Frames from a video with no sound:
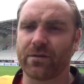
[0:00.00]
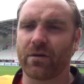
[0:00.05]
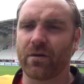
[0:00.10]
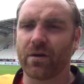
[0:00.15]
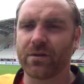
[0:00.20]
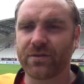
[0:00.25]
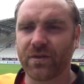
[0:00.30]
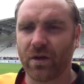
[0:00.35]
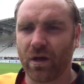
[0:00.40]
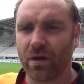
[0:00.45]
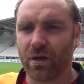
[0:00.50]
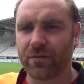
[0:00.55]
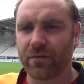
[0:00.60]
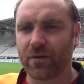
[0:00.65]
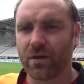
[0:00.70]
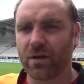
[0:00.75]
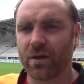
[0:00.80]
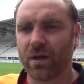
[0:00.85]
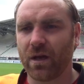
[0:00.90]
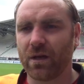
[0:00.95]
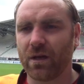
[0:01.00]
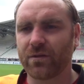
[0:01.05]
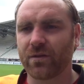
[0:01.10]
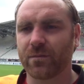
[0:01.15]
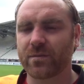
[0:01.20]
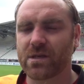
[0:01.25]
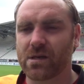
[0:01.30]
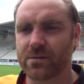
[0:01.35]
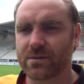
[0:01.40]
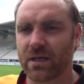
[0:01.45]
of their own turf, and
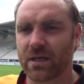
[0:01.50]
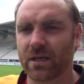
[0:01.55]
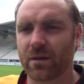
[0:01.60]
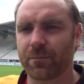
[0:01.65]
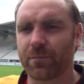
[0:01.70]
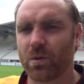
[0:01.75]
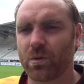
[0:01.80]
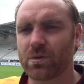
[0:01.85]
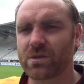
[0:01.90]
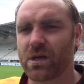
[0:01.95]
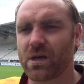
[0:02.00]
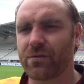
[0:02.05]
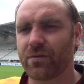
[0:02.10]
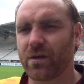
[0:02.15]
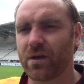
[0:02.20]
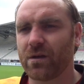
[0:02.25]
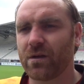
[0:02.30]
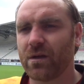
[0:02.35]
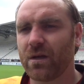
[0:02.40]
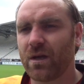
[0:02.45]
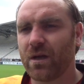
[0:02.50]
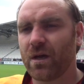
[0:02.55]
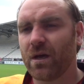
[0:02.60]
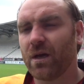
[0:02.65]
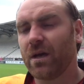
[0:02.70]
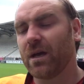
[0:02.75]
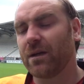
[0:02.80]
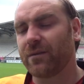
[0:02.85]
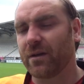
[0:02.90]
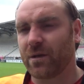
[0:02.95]
sometimes that balls over.
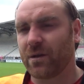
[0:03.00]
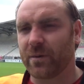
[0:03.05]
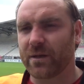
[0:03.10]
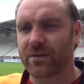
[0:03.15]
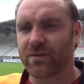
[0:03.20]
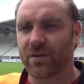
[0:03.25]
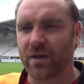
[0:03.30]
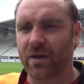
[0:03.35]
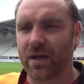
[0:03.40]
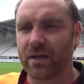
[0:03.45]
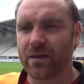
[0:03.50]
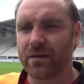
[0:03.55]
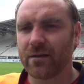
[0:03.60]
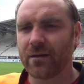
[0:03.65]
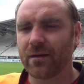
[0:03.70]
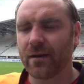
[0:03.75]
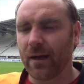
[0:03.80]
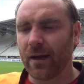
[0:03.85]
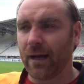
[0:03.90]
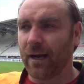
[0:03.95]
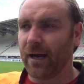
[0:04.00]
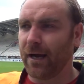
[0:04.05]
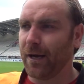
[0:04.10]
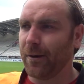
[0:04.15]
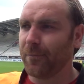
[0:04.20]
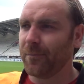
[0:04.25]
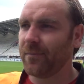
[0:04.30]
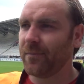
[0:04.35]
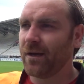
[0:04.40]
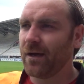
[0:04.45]
It did a bit today.
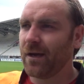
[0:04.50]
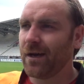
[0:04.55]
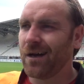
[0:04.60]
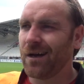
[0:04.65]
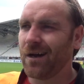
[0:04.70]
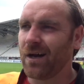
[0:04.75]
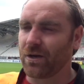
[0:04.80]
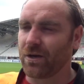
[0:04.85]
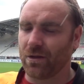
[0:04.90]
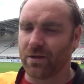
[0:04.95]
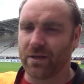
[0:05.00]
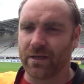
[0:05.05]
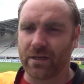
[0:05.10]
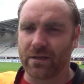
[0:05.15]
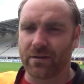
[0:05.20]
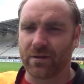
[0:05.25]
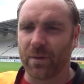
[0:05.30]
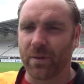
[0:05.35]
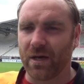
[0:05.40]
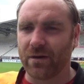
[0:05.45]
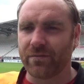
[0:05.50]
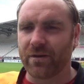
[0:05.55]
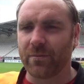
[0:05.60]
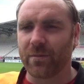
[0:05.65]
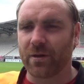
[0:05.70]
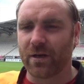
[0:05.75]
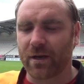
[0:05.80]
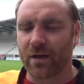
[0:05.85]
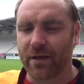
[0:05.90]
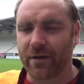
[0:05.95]
I got the butt of it,
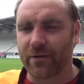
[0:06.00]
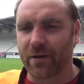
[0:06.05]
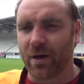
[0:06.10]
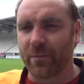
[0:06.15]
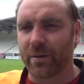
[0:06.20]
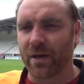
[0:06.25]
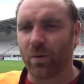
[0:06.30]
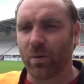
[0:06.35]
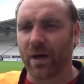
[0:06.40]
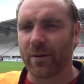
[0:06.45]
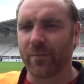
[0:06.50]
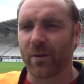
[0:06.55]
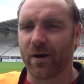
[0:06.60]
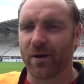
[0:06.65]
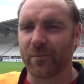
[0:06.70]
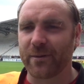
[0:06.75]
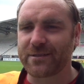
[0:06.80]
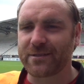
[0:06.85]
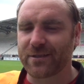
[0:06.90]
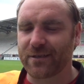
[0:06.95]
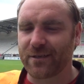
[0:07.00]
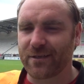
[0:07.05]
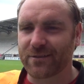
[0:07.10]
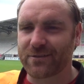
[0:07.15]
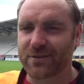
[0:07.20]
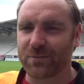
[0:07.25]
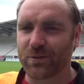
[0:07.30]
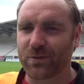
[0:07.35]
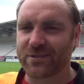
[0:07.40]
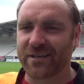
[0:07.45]
but luckily I've got a bit of weight behind me
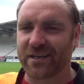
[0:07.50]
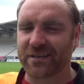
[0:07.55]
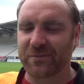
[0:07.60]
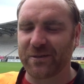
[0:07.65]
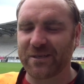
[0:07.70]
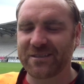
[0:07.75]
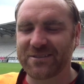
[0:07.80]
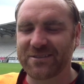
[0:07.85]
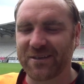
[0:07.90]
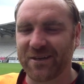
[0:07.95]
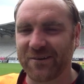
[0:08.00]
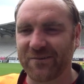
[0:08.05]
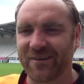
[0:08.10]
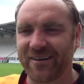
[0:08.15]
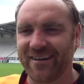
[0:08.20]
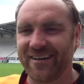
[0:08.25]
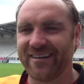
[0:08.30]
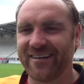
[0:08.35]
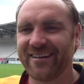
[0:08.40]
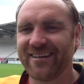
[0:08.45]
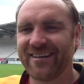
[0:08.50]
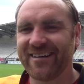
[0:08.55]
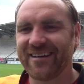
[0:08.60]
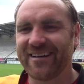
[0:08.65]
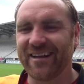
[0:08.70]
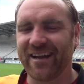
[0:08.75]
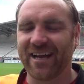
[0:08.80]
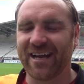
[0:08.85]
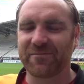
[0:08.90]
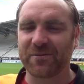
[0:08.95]
to protect me, so
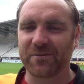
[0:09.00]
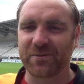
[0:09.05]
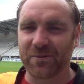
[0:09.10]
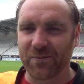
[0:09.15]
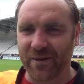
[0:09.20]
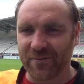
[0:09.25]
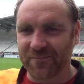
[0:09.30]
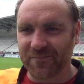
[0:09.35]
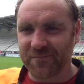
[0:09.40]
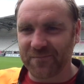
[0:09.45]
yeah, happy with the win.